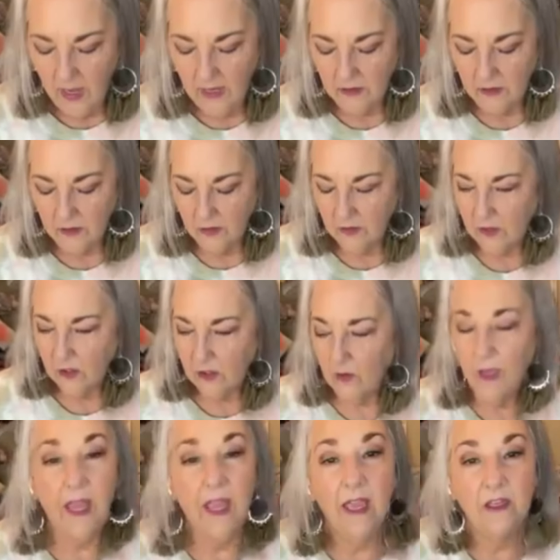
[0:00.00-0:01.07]
the
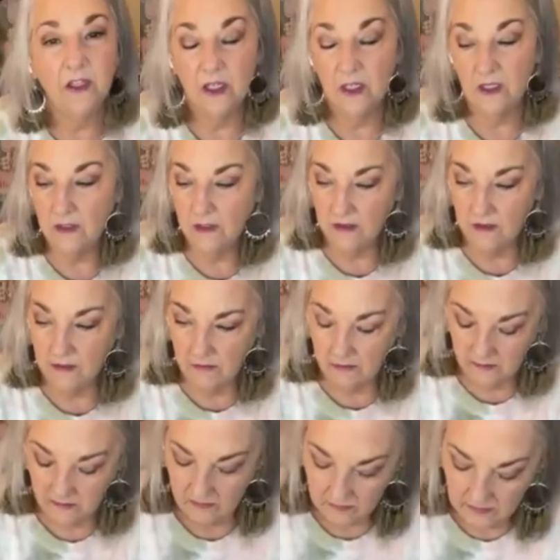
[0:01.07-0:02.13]
little edges
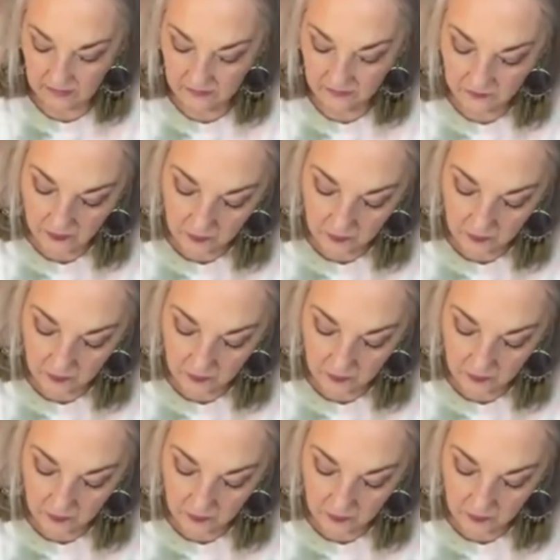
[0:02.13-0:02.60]
and